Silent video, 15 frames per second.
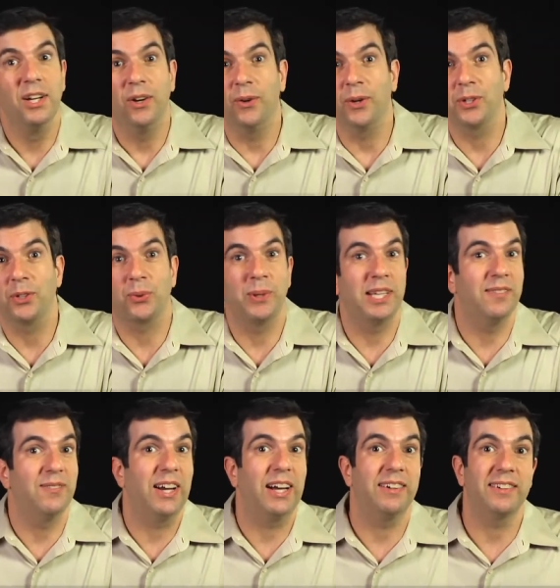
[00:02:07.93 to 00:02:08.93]
Or tweet
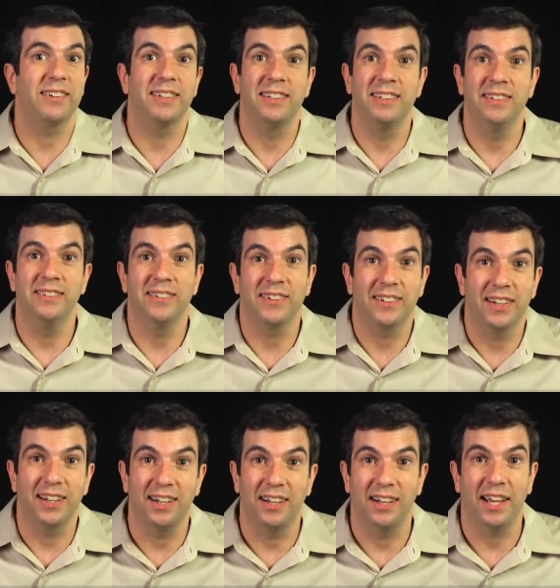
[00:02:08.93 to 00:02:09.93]
about
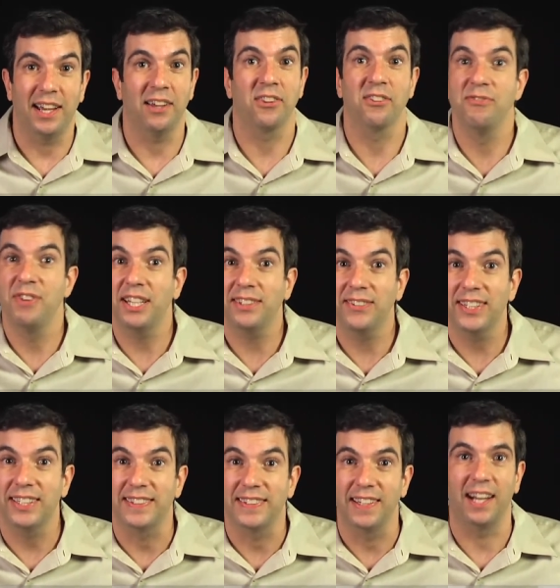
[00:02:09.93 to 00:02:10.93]
your health
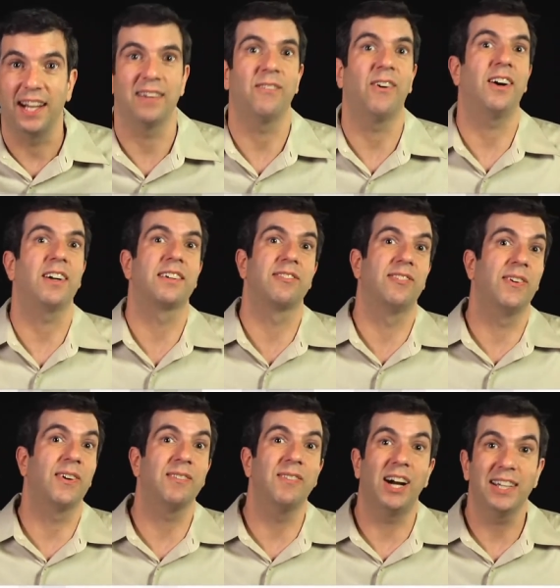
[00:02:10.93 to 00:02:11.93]
victories. I walked
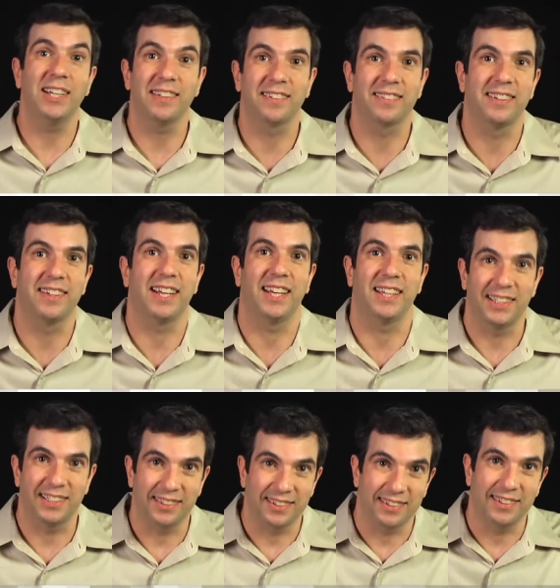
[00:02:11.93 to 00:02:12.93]
4 miles today,
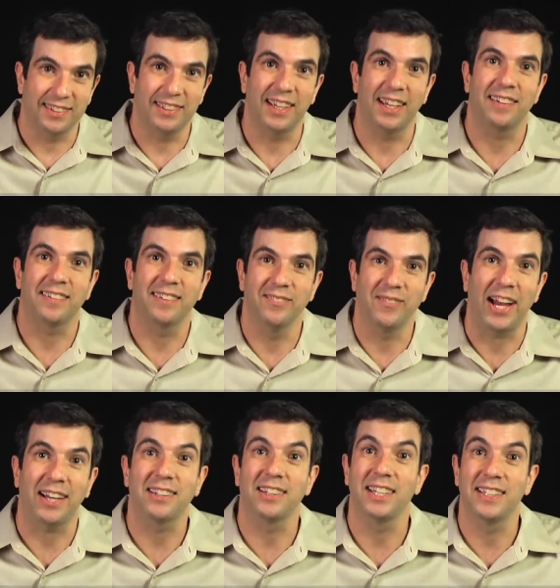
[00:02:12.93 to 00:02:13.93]
and you get some
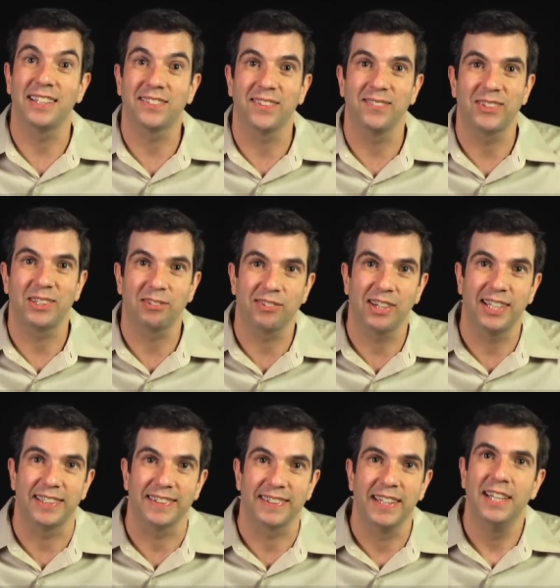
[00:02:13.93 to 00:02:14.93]
accolades from your
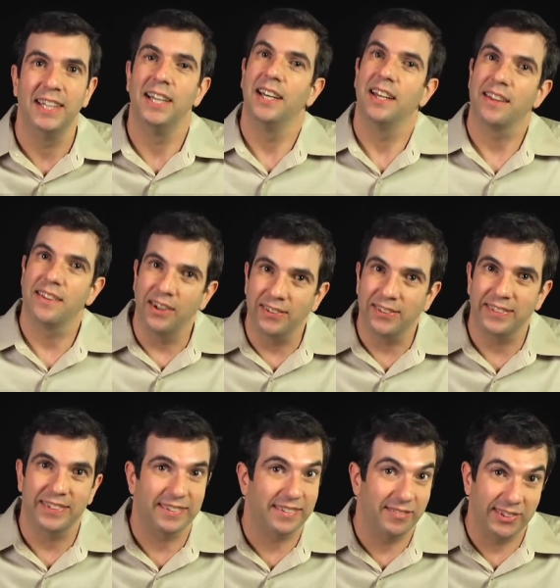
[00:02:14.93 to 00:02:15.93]
friends. Those are
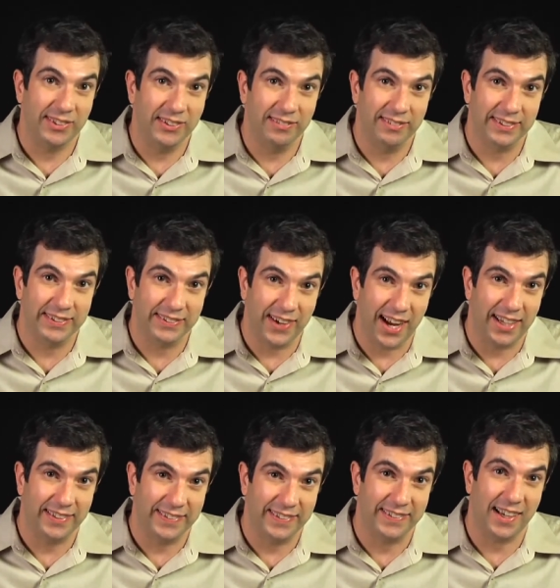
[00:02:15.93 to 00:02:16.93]
just a few of the
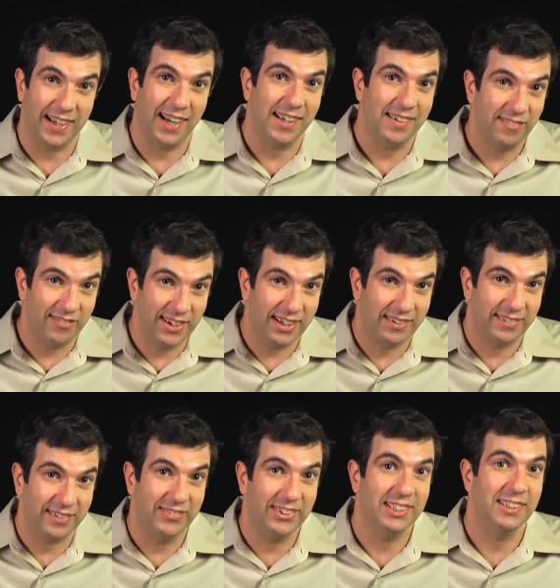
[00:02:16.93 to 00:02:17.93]
strategies I've
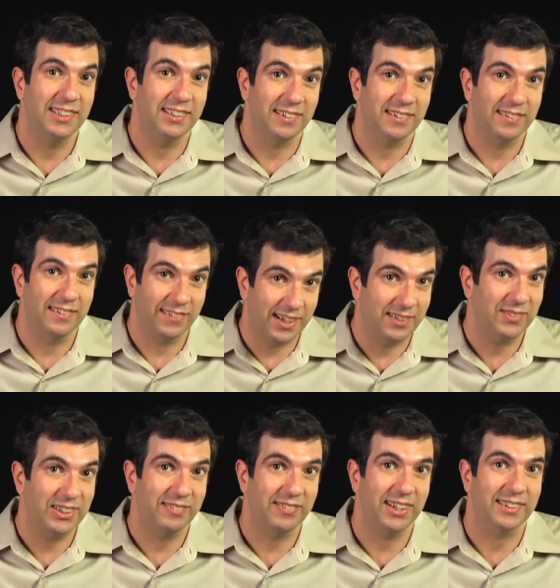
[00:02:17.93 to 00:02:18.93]
found to be
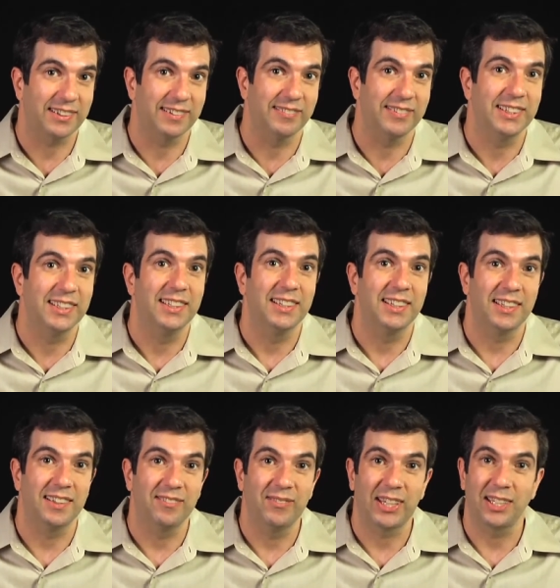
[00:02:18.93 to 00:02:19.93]
incredibly effective
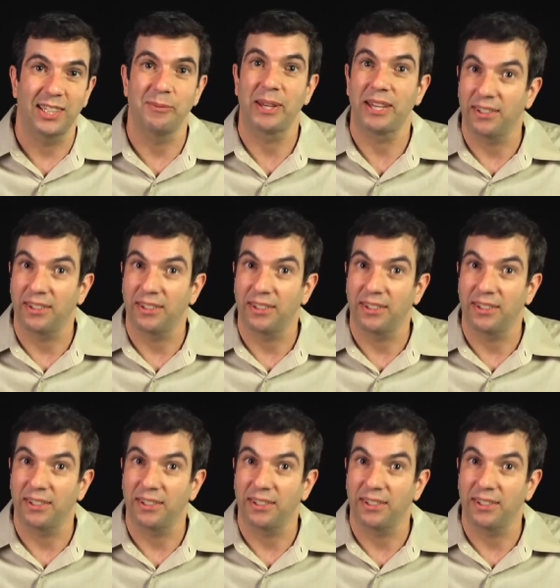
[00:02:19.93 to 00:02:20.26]
in making me